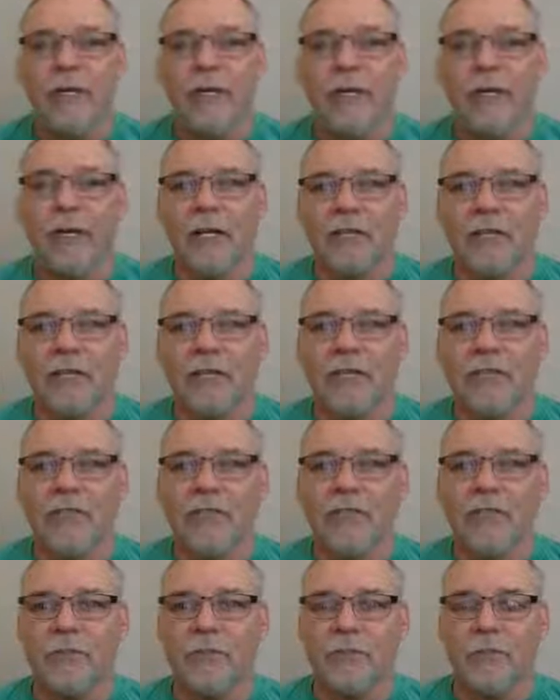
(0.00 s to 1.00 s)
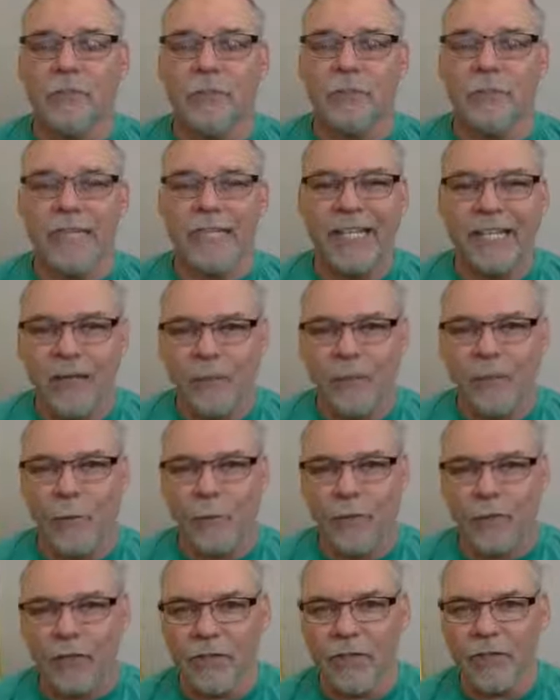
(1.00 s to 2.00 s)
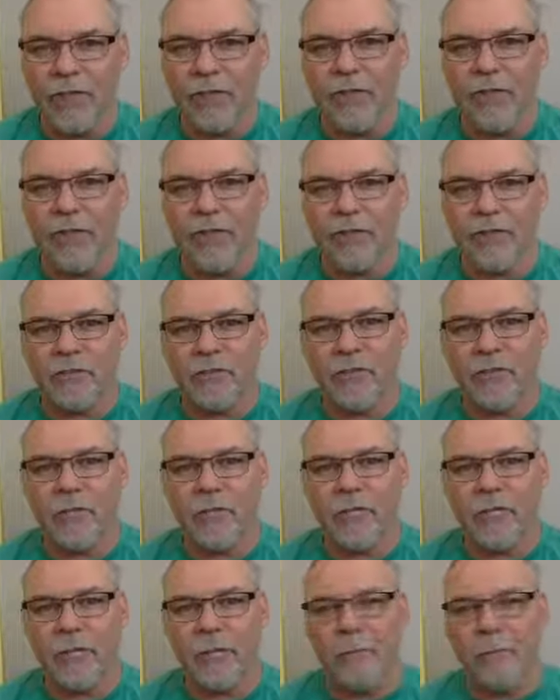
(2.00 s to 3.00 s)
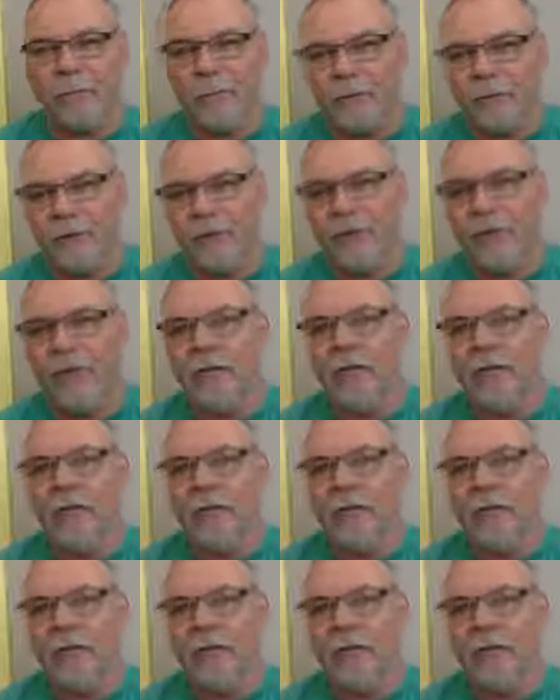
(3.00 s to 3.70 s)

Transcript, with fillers: I teach beginner real estate investors to become better.